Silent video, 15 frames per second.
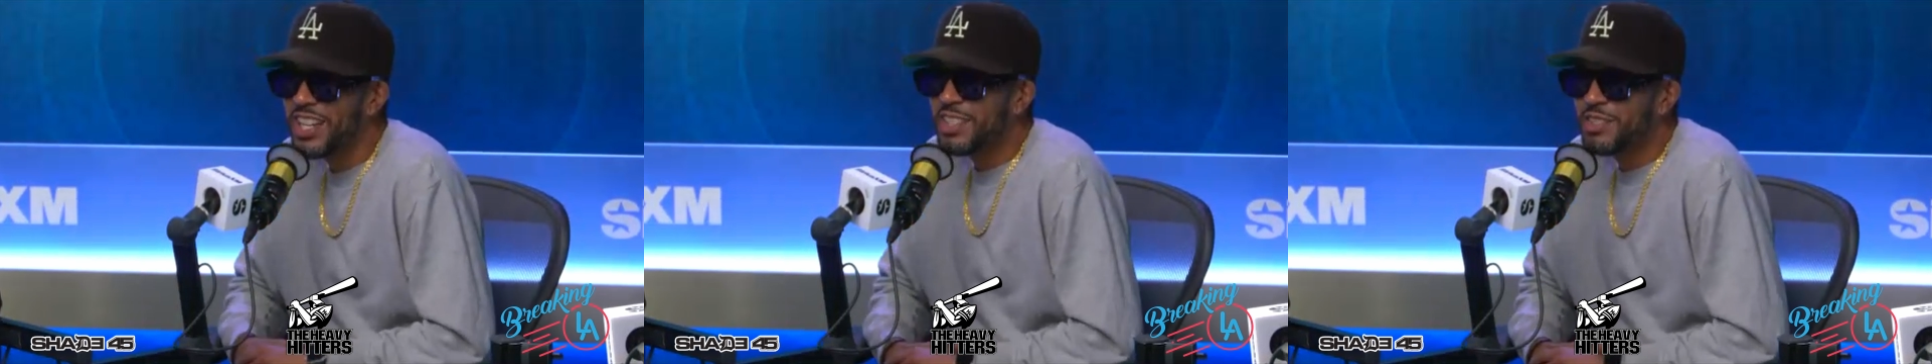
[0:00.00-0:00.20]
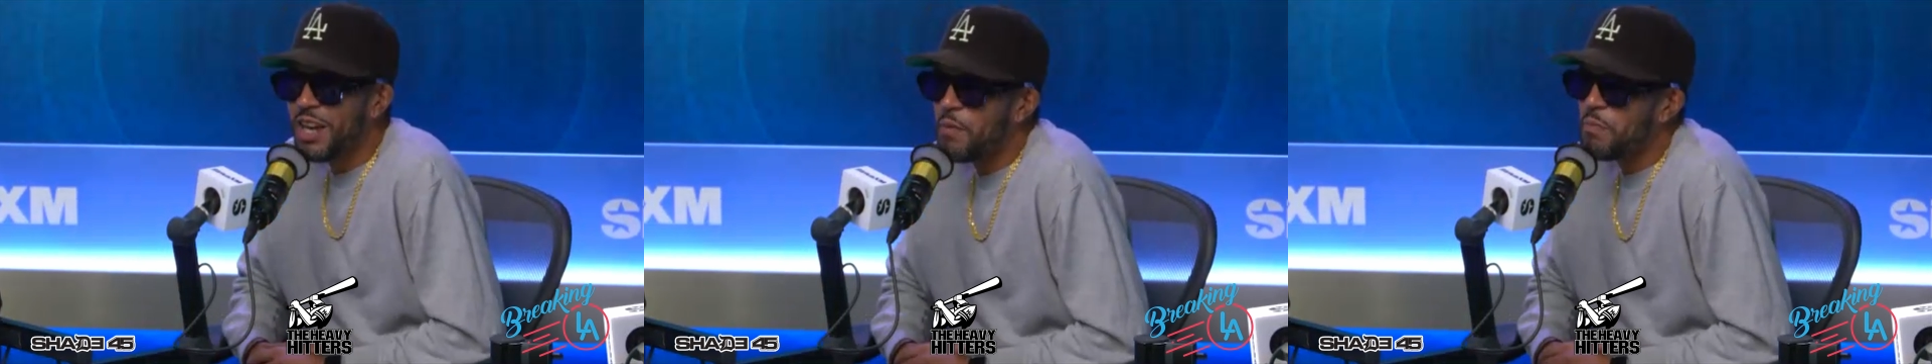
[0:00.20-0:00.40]

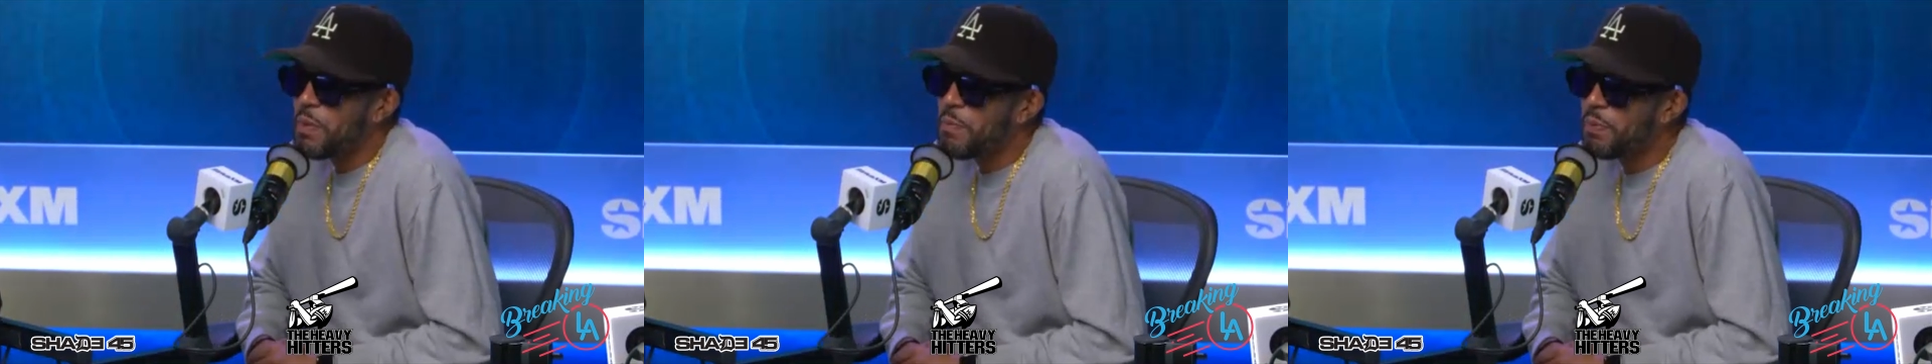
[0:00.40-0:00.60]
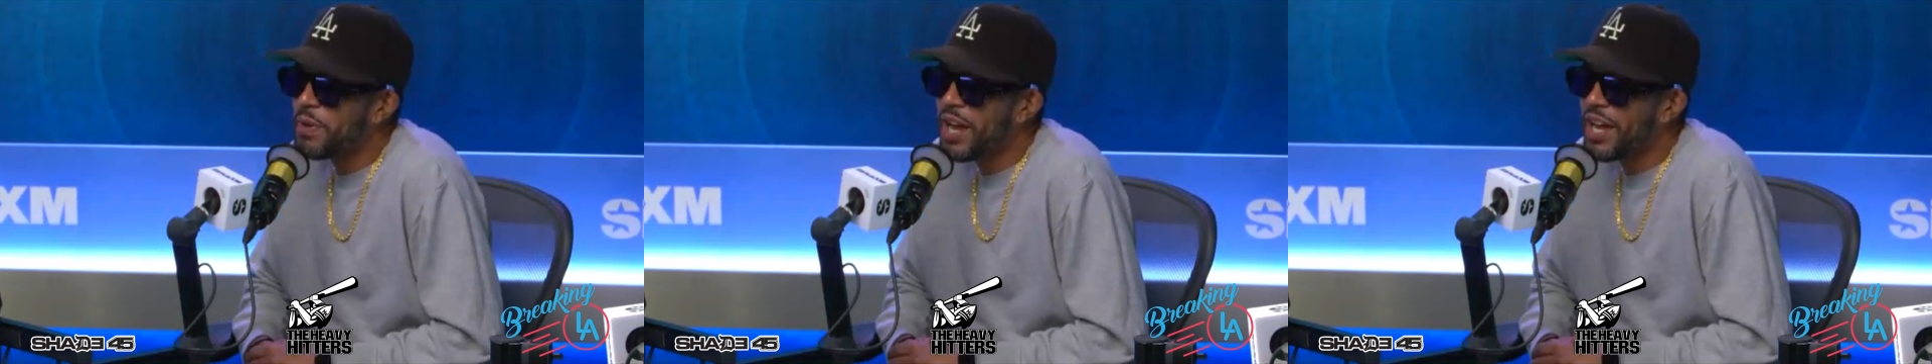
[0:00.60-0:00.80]

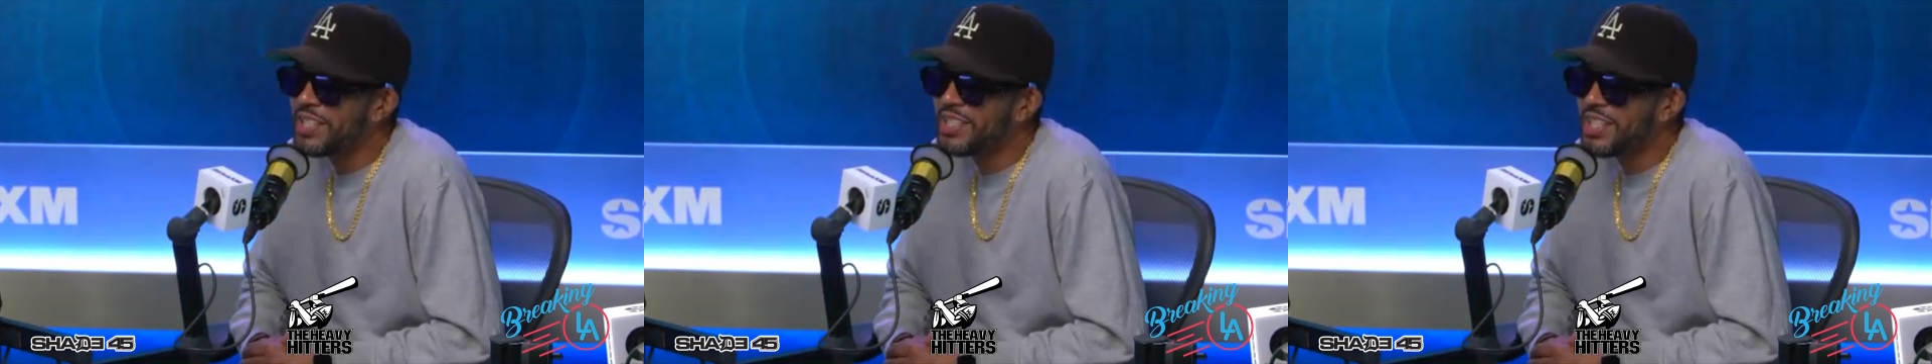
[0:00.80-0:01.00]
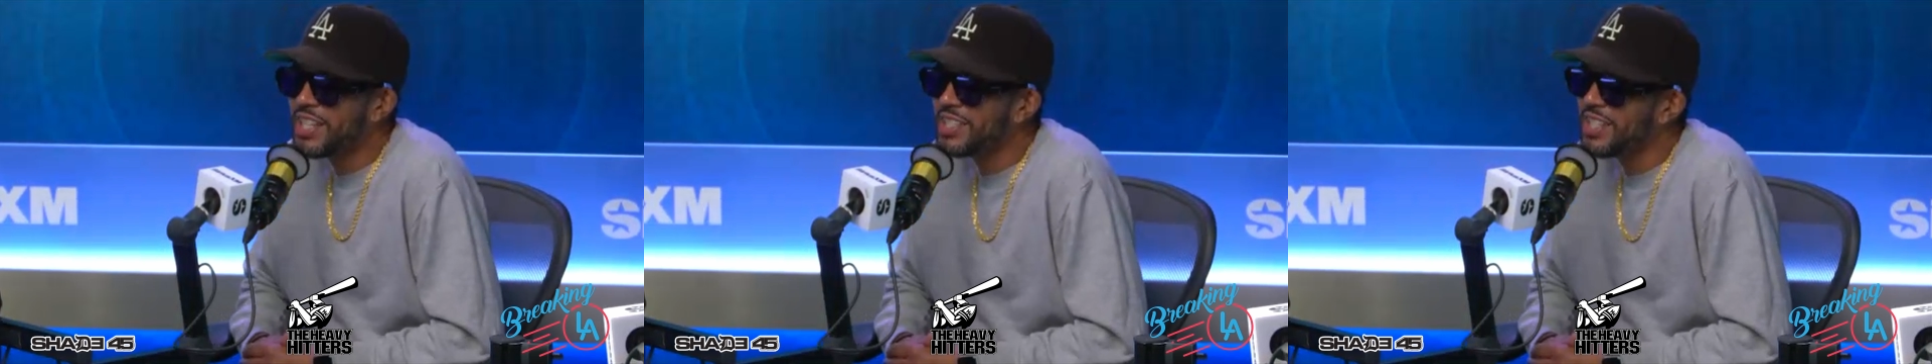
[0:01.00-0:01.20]
dropping
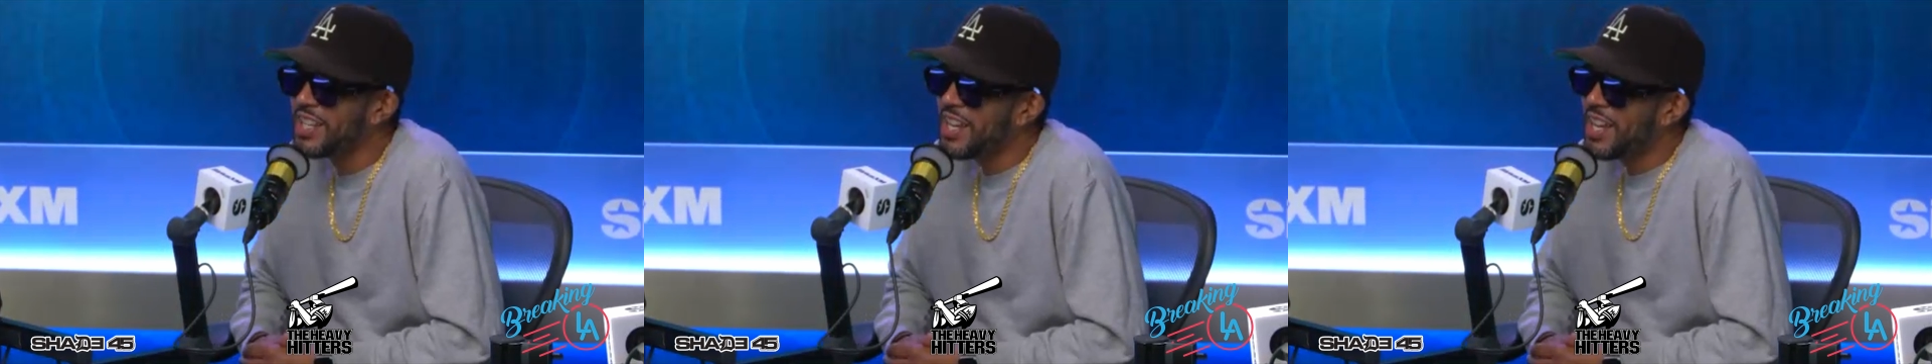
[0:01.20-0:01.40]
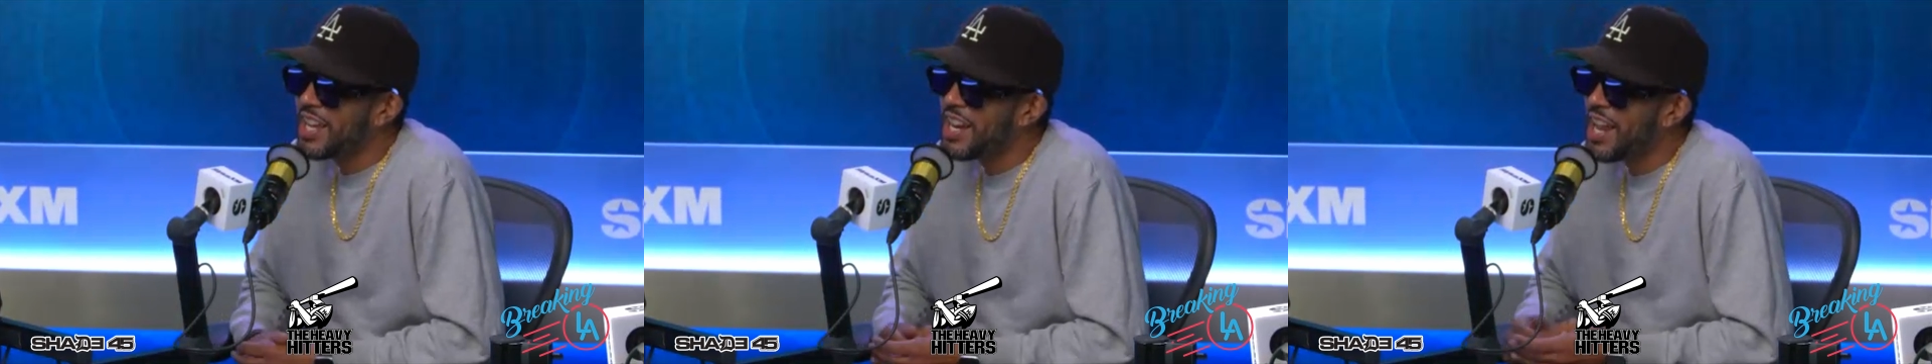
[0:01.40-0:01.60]
projects,
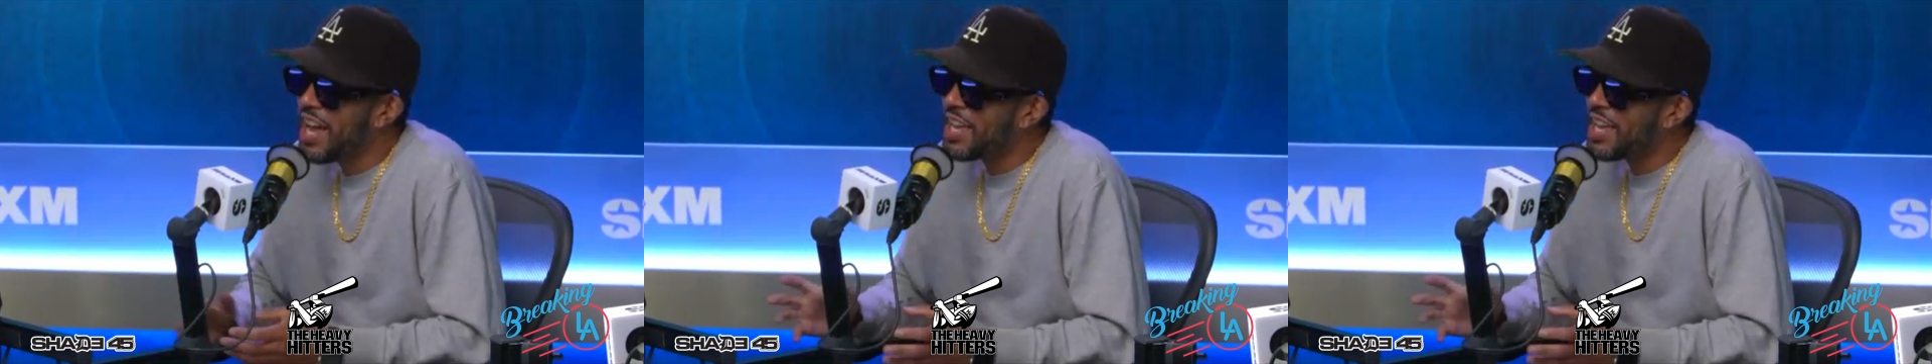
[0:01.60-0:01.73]
and